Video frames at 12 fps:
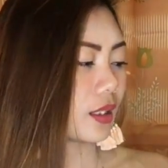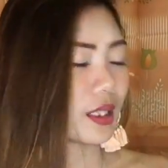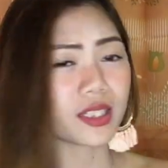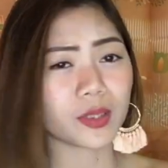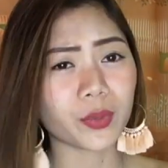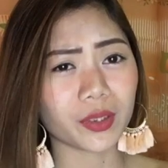
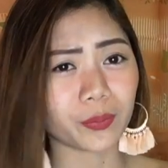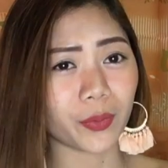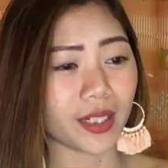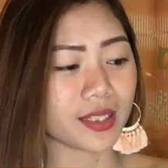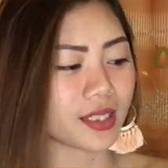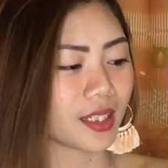It's a bit
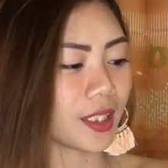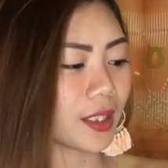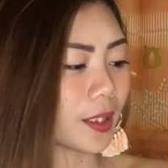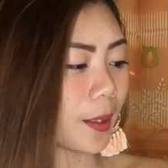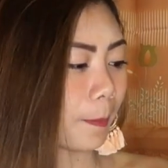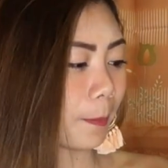
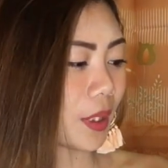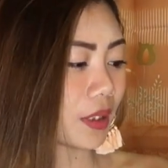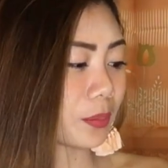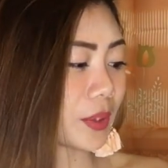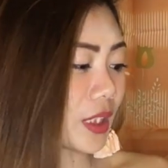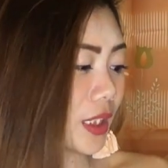pricey, but
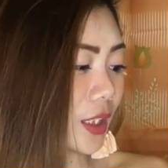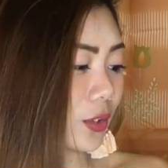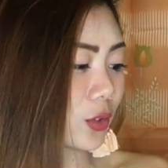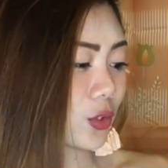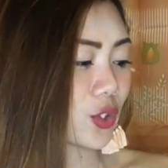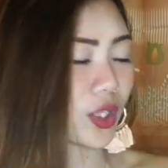binili
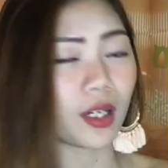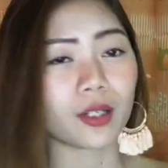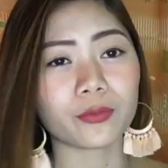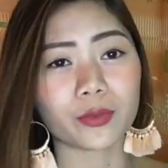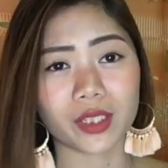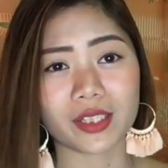ko to siya
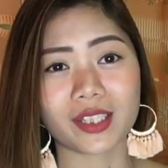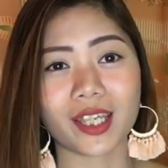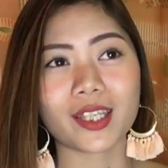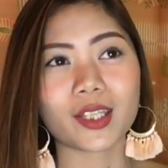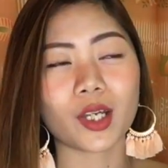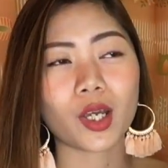for the
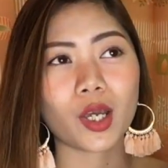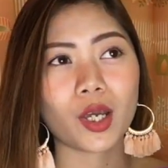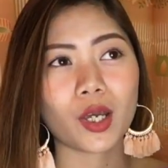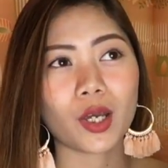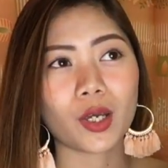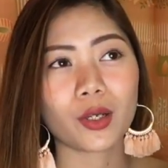sake
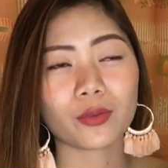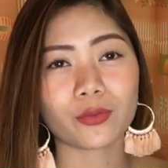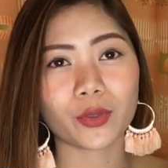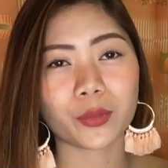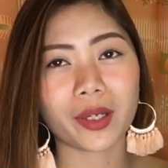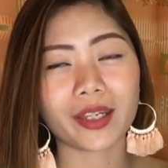
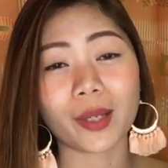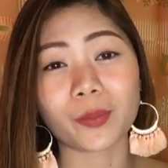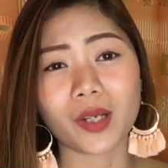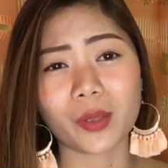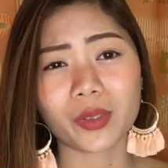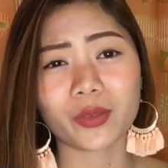for my
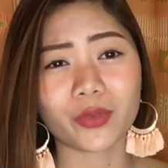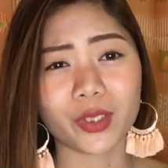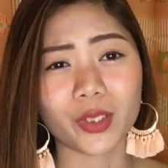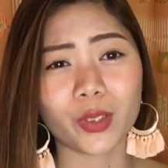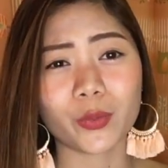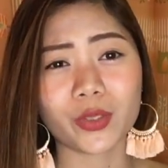upcoming
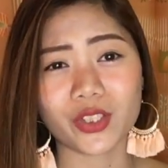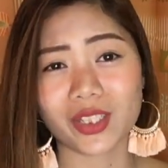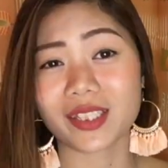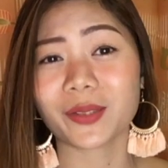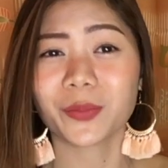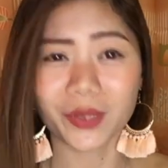video, which
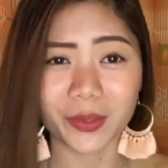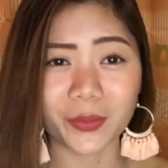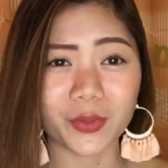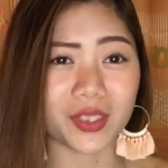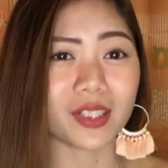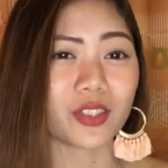is the Bean
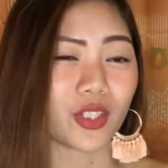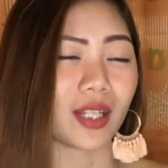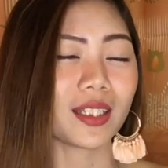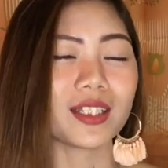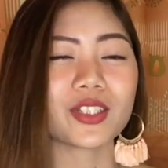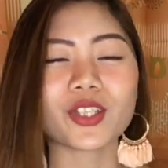Boozled
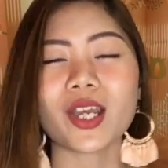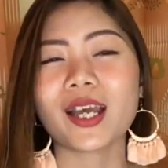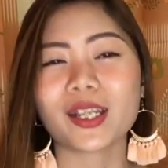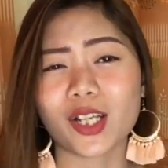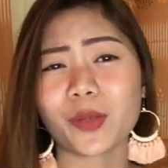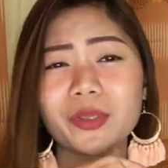challenge.
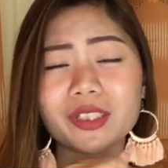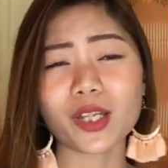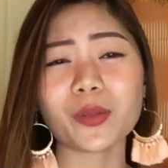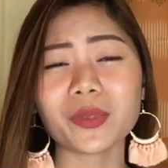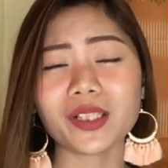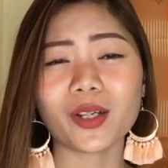Comment
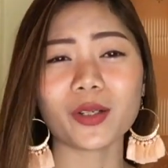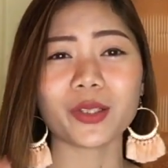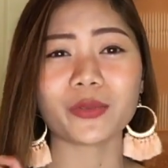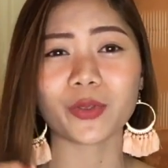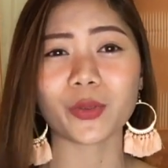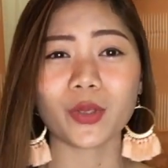down below
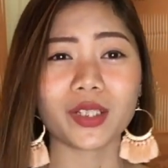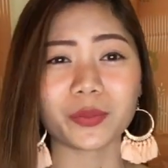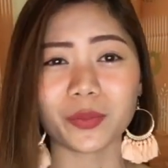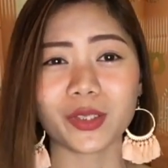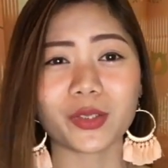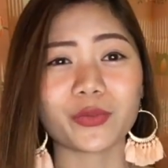if you want
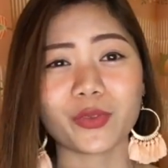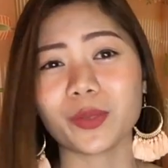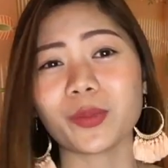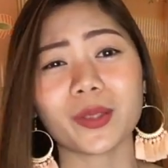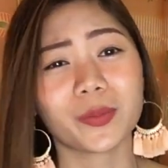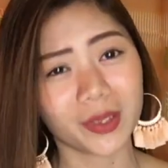me to film
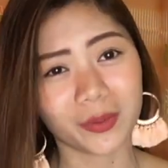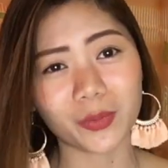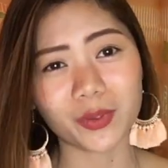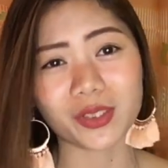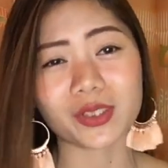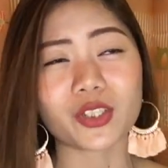a Bean
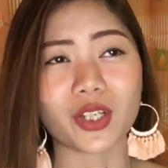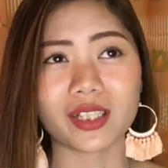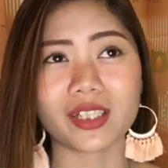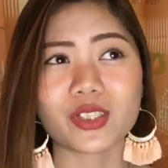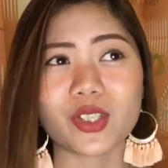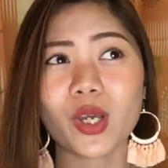Boozled
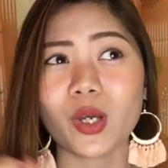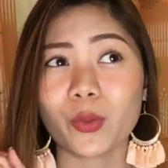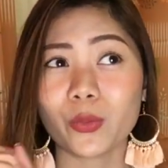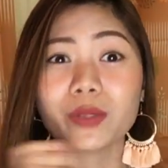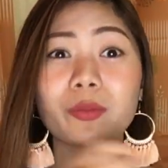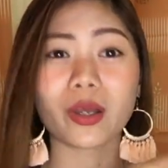challenge
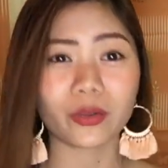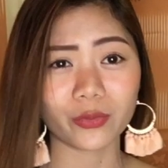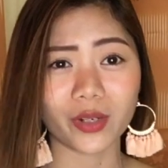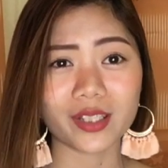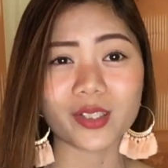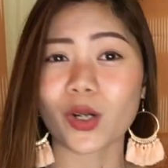with my
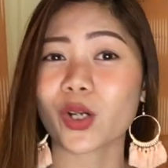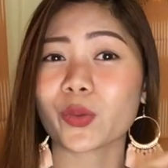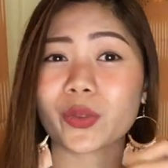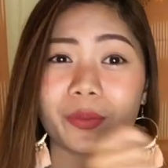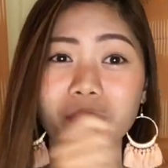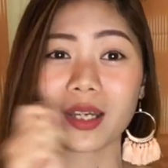friends or
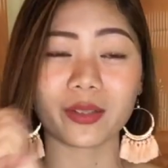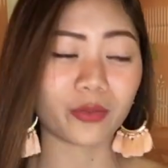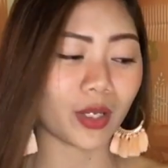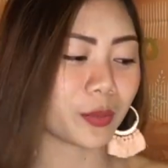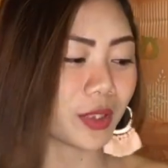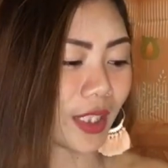with my
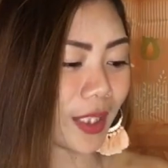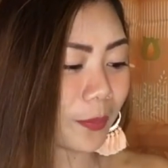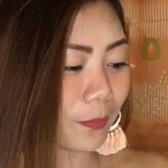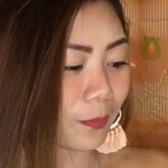family.